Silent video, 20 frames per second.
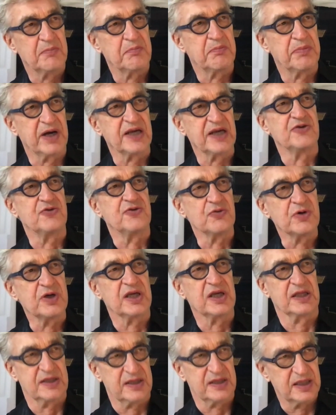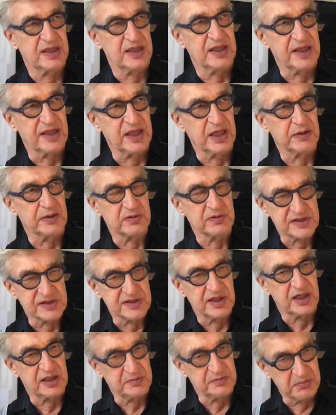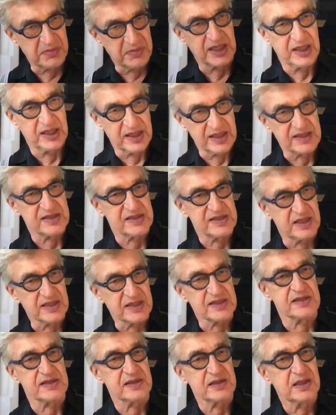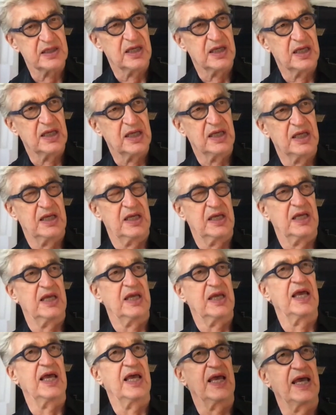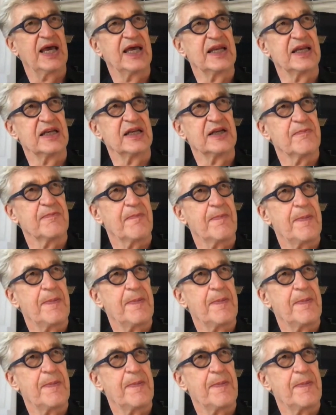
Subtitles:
by doing it, they will start making sense. And